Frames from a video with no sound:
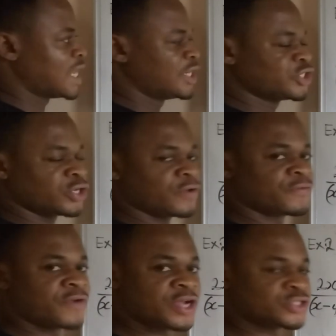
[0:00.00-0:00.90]
in addition
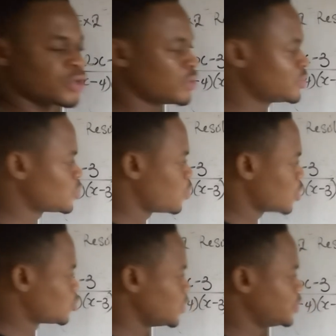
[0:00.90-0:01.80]
of fractions,
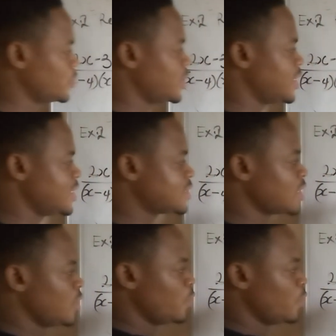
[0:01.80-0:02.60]
what we do is